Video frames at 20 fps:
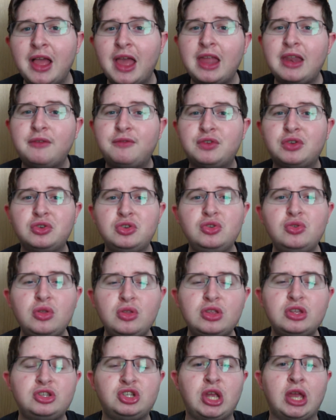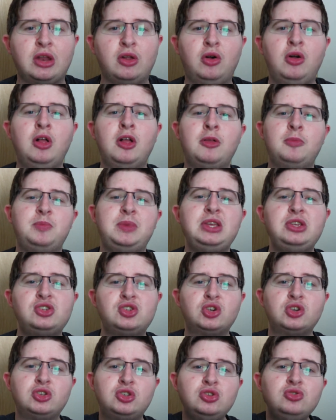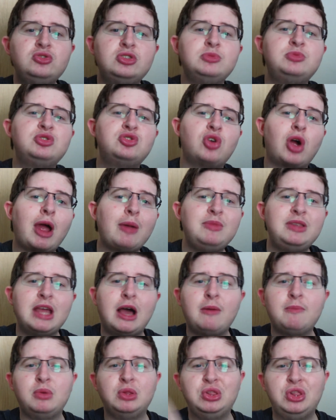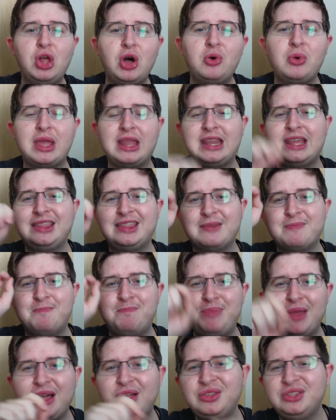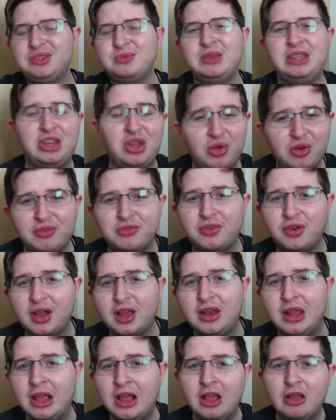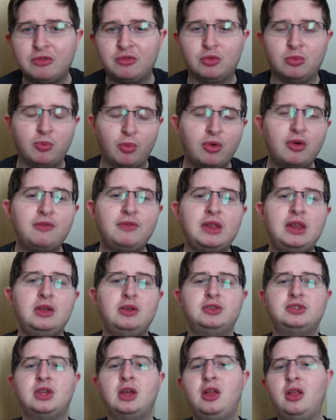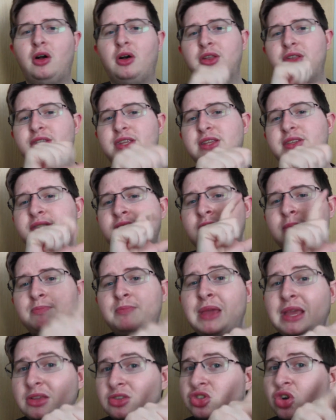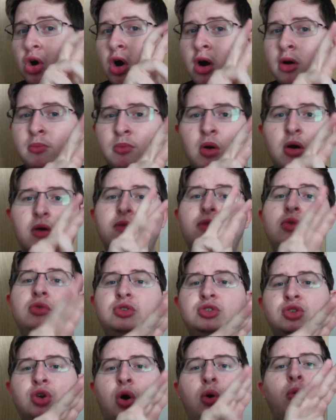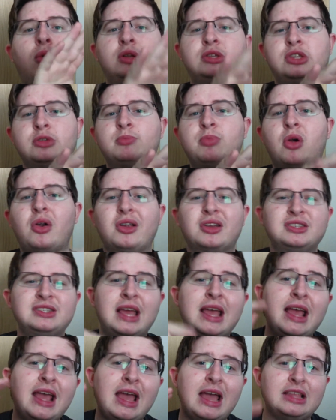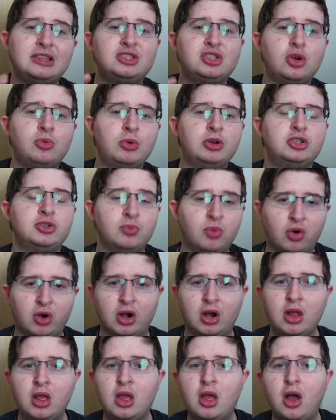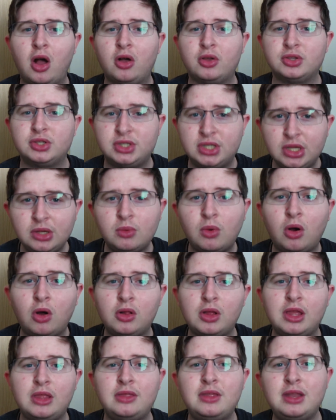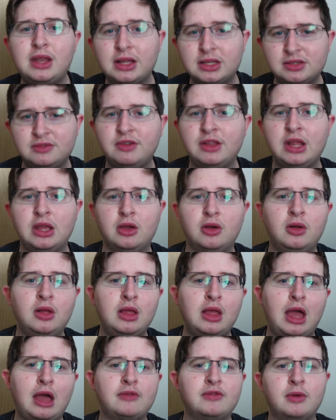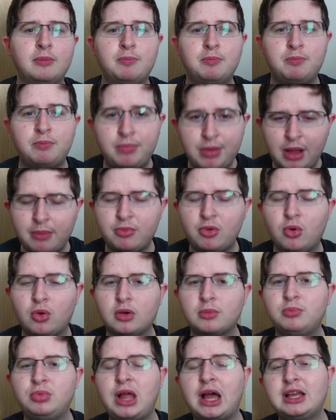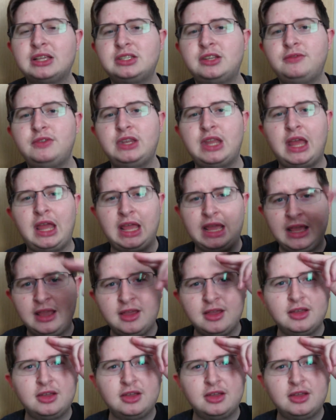And if you're new to the channel, be sure to subscribe down below and hit the bell to be notified for more videos on Disney, Pixar, Marvel, Star Wars, the parks, and so much more. I'll see you all in the next video. Have a popcorn blast of a day.